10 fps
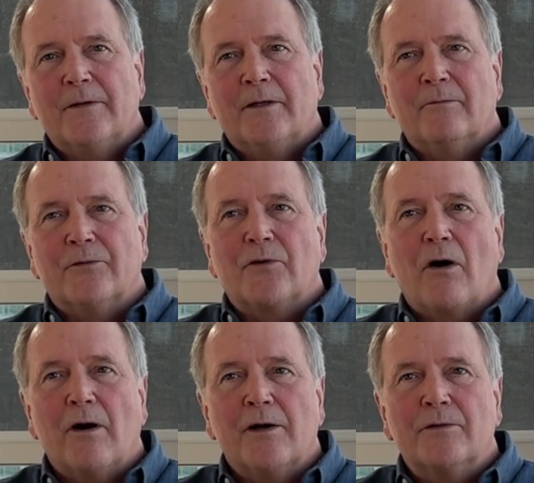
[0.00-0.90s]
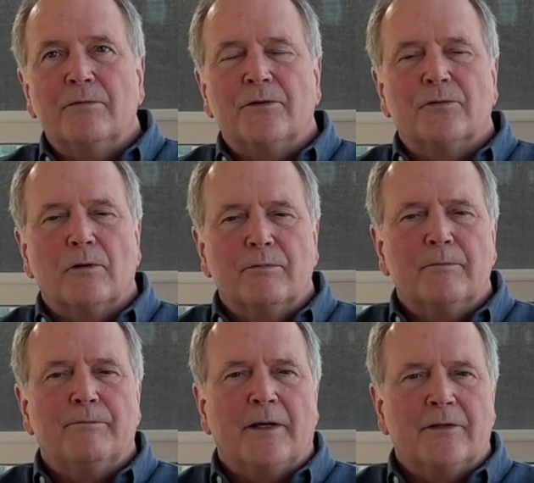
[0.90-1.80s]
It was hard to
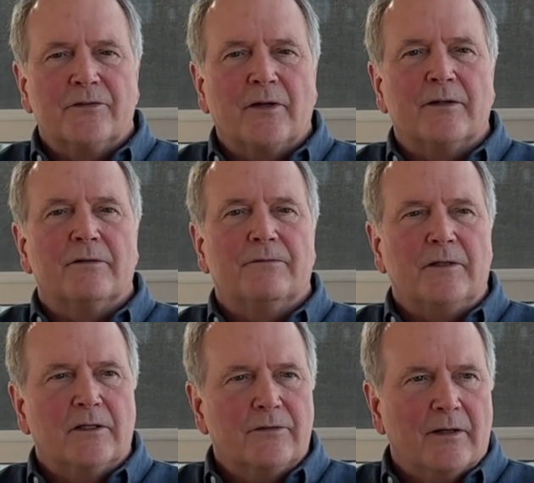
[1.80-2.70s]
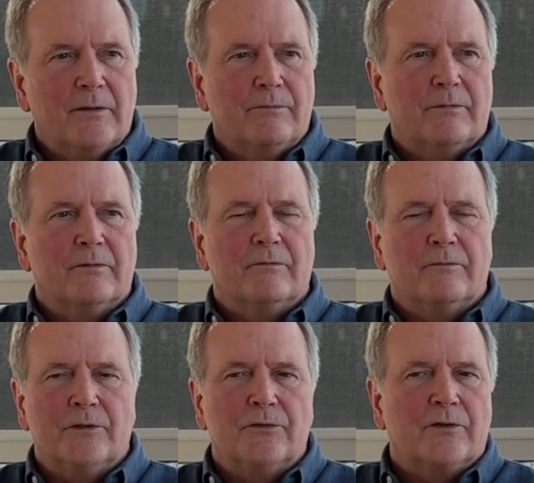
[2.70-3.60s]
interpret based on the phenotype.
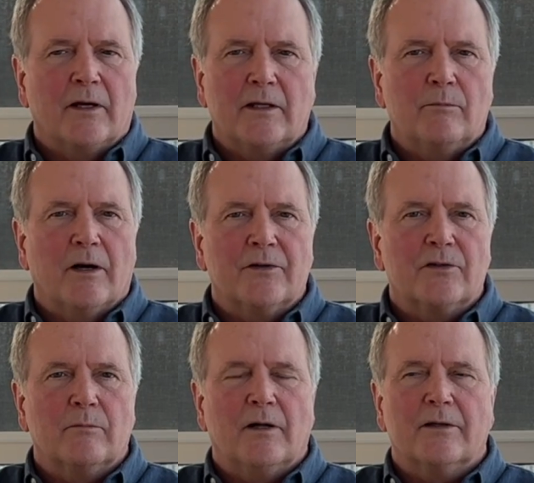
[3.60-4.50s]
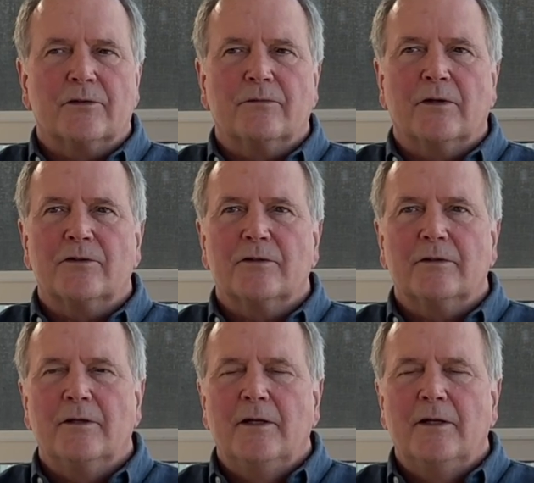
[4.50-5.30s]
We used antibodies to block its function.